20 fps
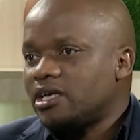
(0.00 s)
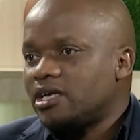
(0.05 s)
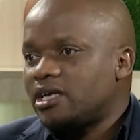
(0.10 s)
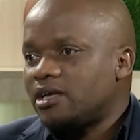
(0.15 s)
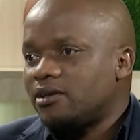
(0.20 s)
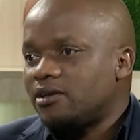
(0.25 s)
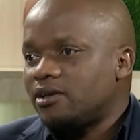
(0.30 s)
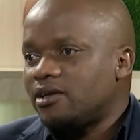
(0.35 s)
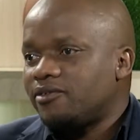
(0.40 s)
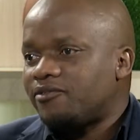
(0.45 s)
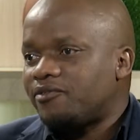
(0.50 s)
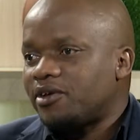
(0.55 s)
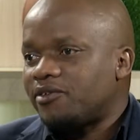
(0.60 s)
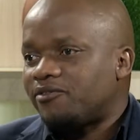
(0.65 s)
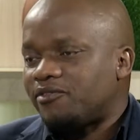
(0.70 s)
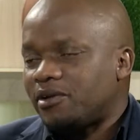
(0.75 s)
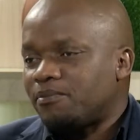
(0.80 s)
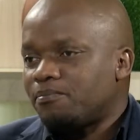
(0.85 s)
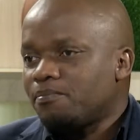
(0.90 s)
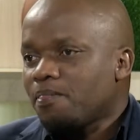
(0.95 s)

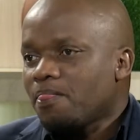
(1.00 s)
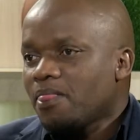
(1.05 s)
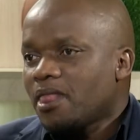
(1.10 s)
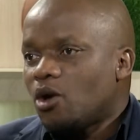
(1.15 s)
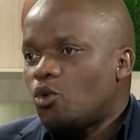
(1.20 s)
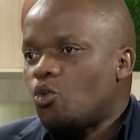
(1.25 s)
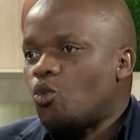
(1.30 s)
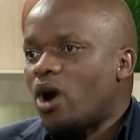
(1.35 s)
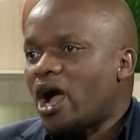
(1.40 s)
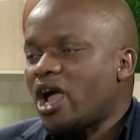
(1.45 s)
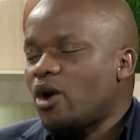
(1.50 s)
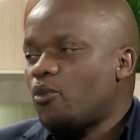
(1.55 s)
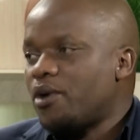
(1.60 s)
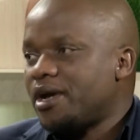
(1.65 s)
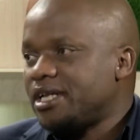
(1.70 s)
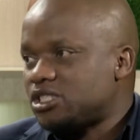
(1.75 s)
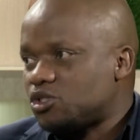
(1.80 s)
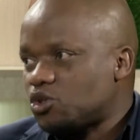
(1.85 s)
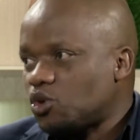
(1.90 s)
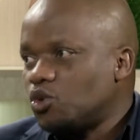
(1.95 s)
FIFA. Why
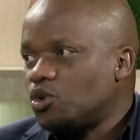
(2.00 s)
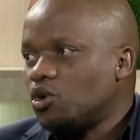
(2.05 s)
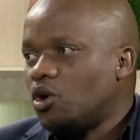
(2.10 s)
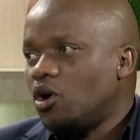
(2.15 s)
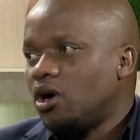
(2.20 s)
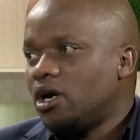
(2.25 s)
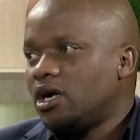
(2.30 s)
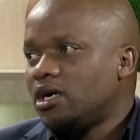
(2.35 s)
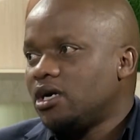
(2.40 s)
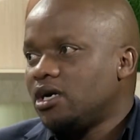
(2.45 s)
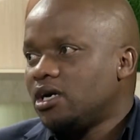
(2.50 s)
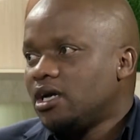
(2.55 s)
wait so long?